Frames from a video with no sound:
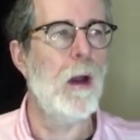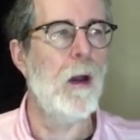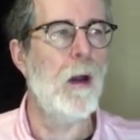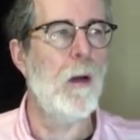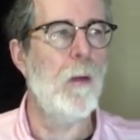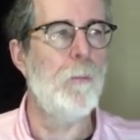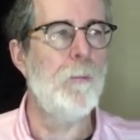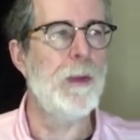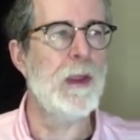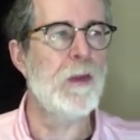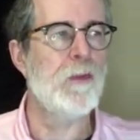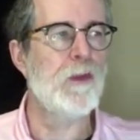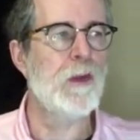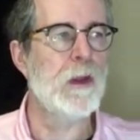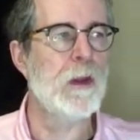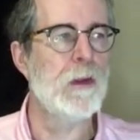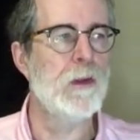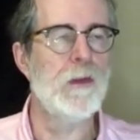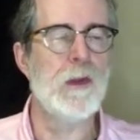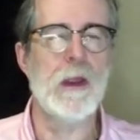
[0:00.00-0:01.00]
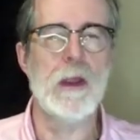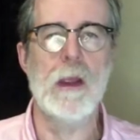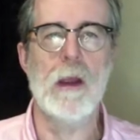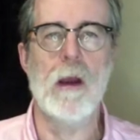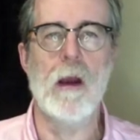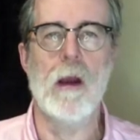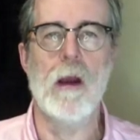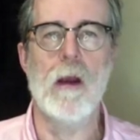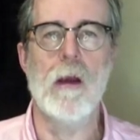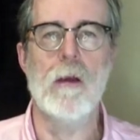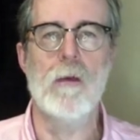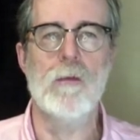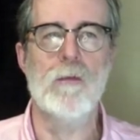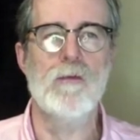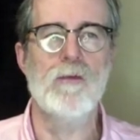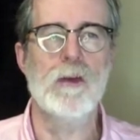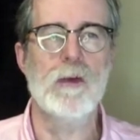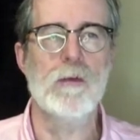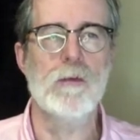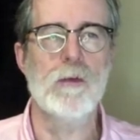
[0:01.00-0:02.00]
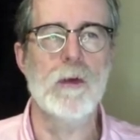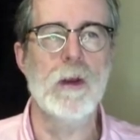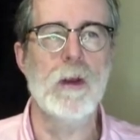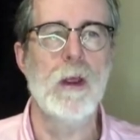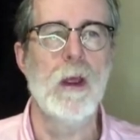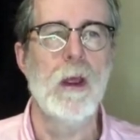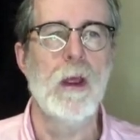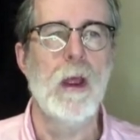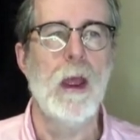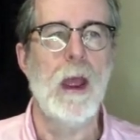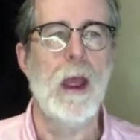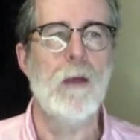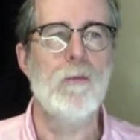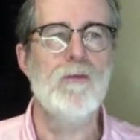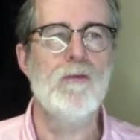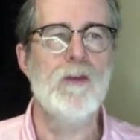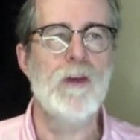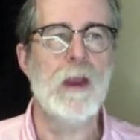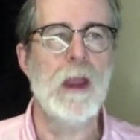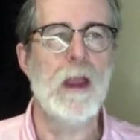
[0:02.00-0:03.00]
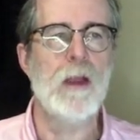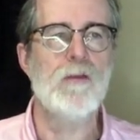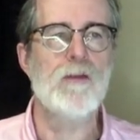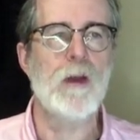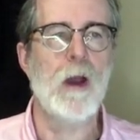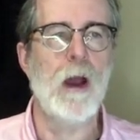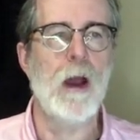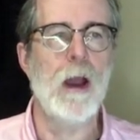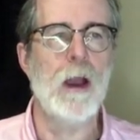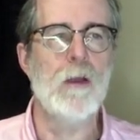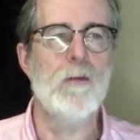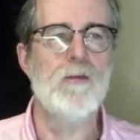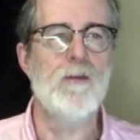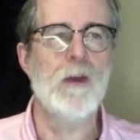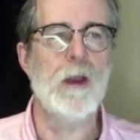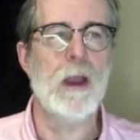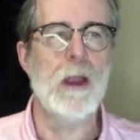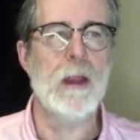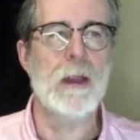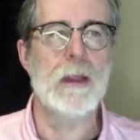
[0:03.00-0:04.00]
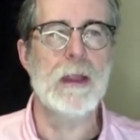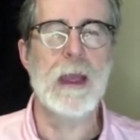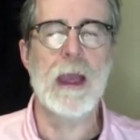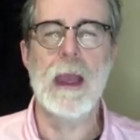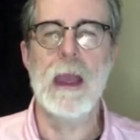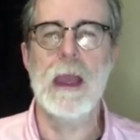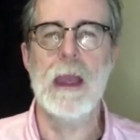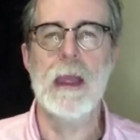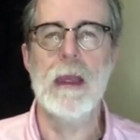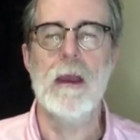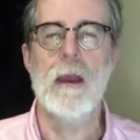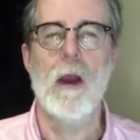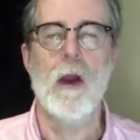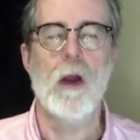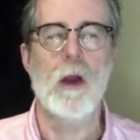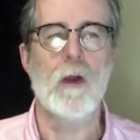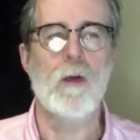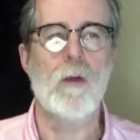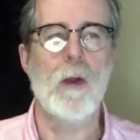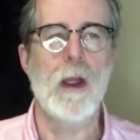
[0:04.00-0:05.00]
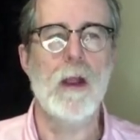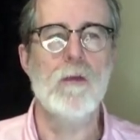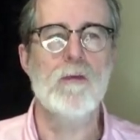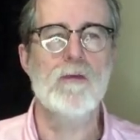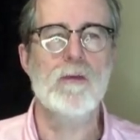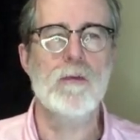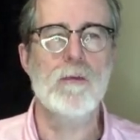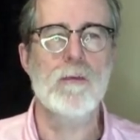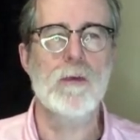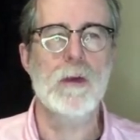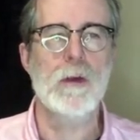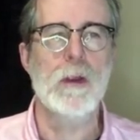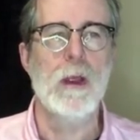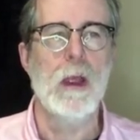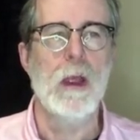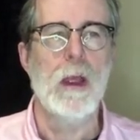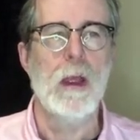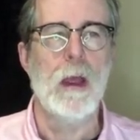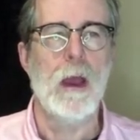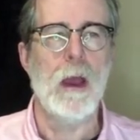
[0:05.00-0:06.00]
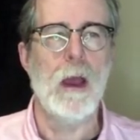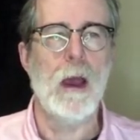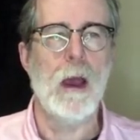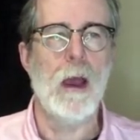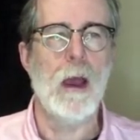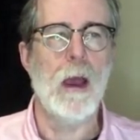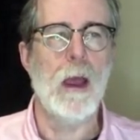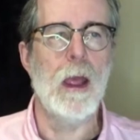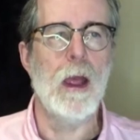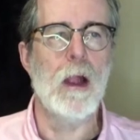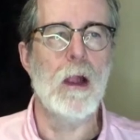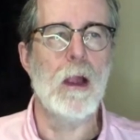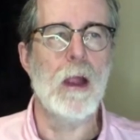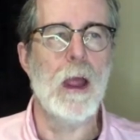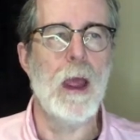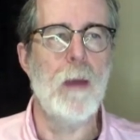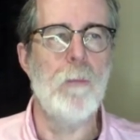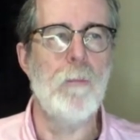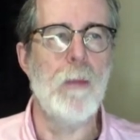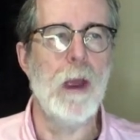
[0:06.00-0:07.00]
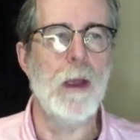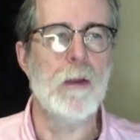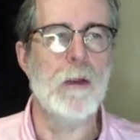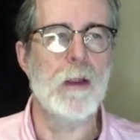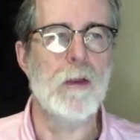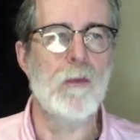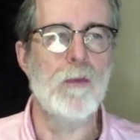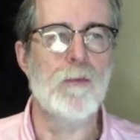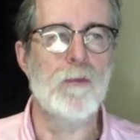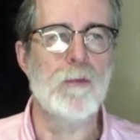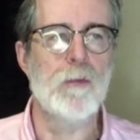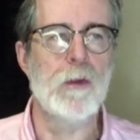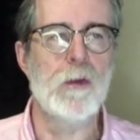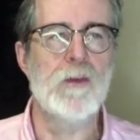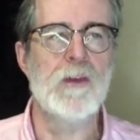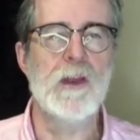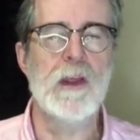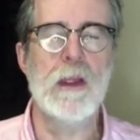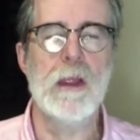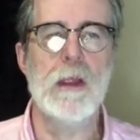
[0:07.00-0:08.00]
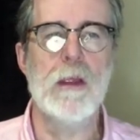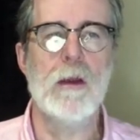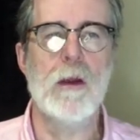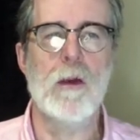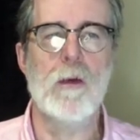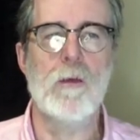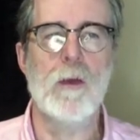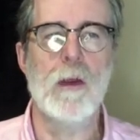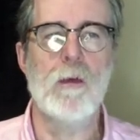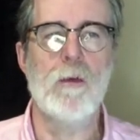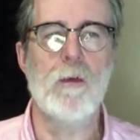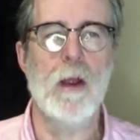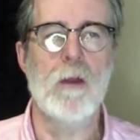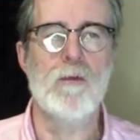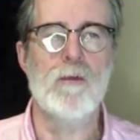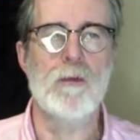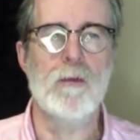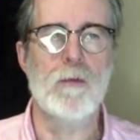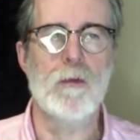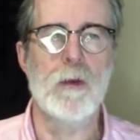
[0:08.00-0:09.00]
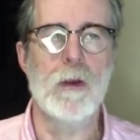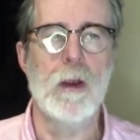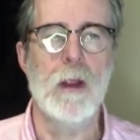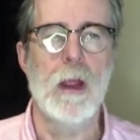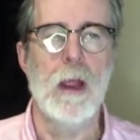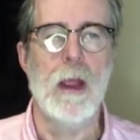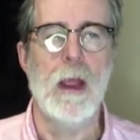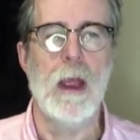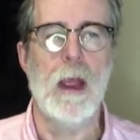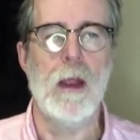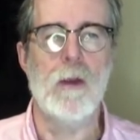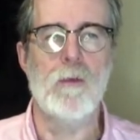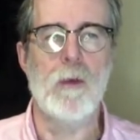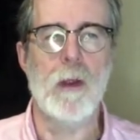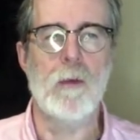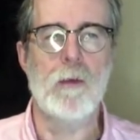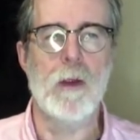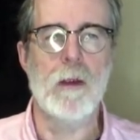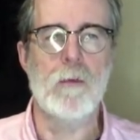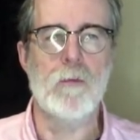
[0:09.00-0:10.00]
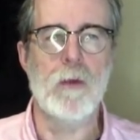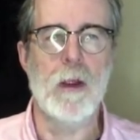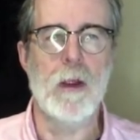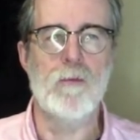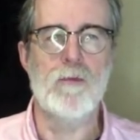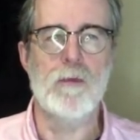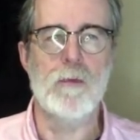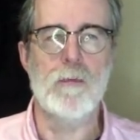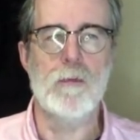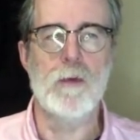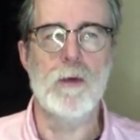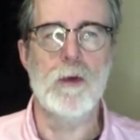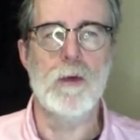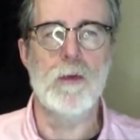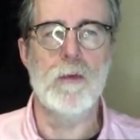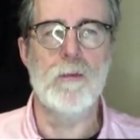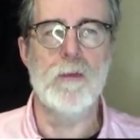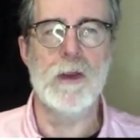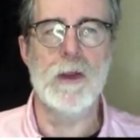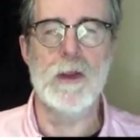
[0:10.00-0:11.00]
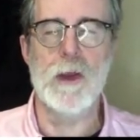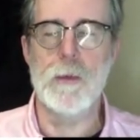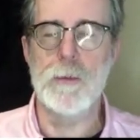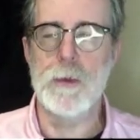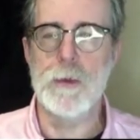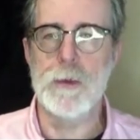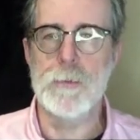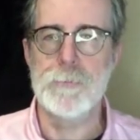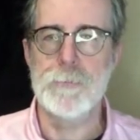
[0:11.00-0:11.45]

B, C, and D are children, F, G, H, I, J, and K are grandchildren, L, M through to T are great-grandchildren, and great-great-grandchildren are UVW.